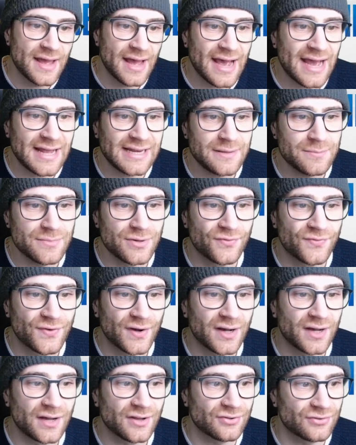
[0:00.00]
Any move for
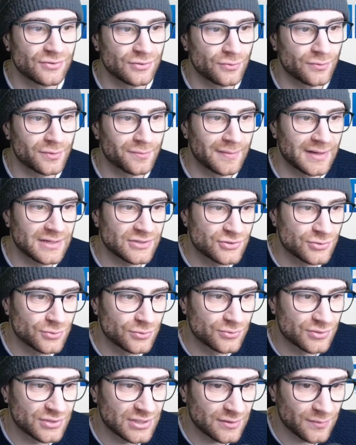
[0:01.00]
Arsenal would make
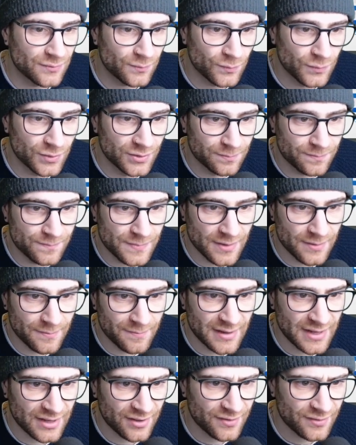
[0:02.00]
Georgie would uh,
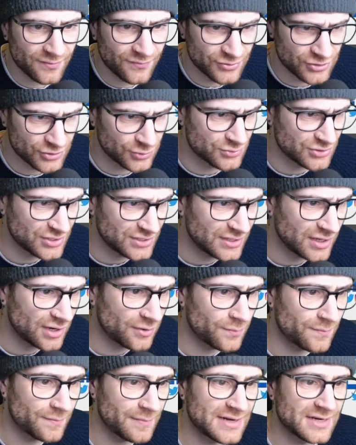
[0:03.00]
make for
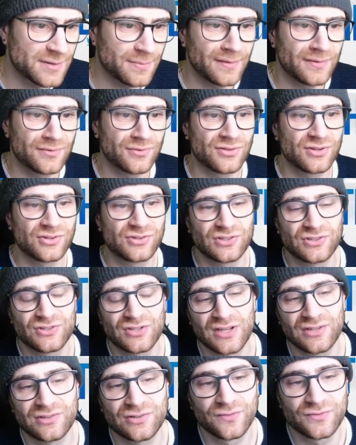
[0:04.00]
Jorginho may depend on the
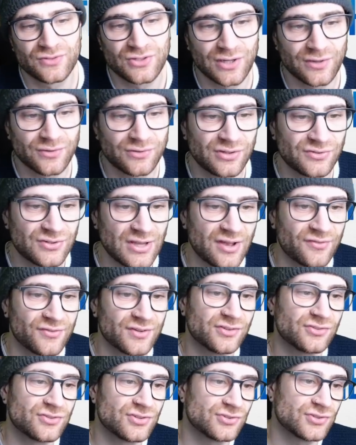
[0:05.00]
success of Chelsea's
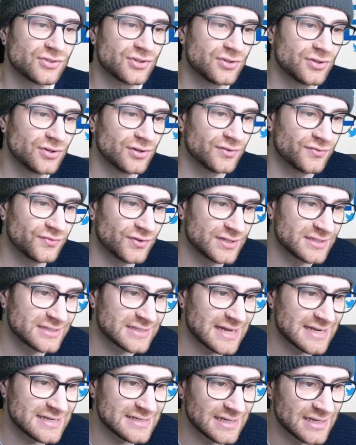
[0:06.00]
efforts to secure
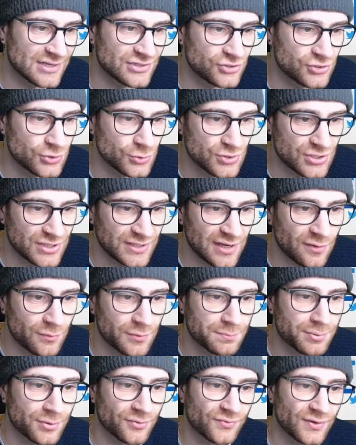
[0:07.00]
Fernandez. Jorginho
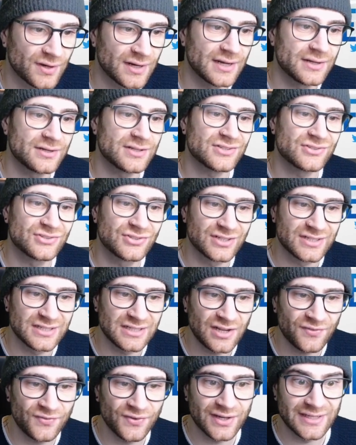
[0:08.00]
would provide
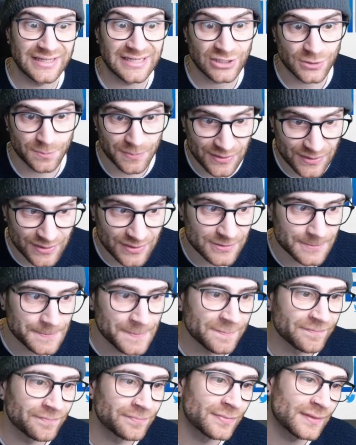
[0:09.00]
significant experience
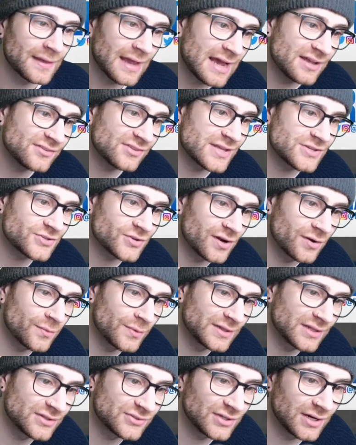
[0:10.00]
as they try and
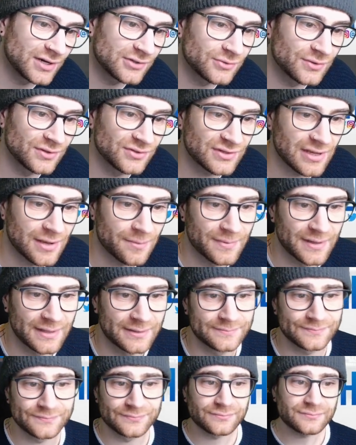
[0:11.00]
win the title this
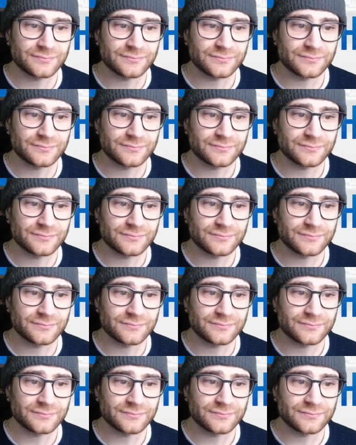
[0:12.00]
campaign.